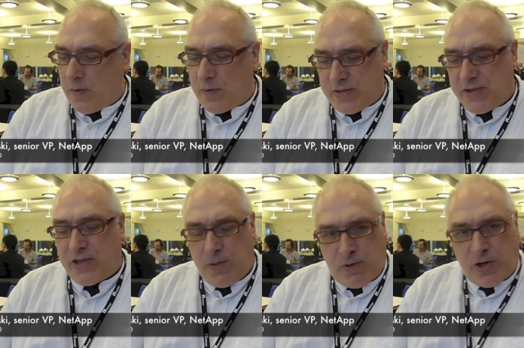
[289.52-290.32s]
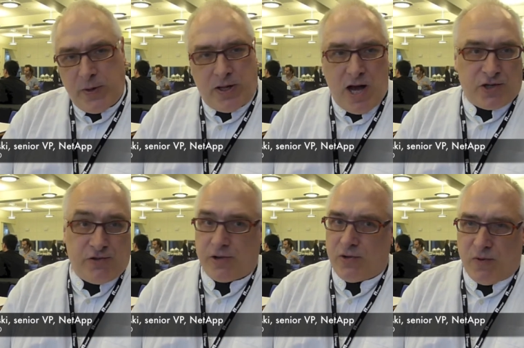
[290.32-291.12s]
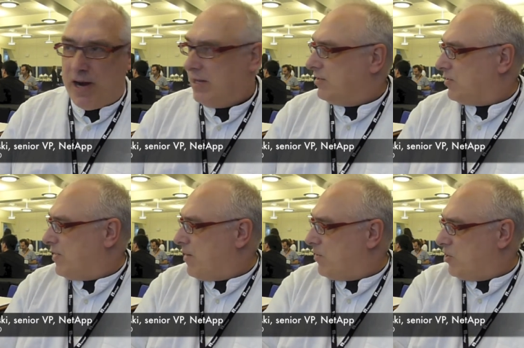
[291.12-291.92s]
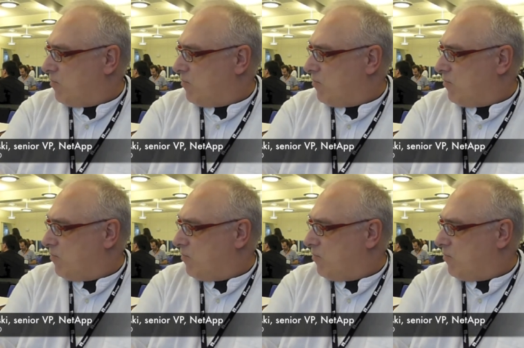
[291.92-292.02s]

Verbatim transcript: essentially we're doing log structured writing so that when you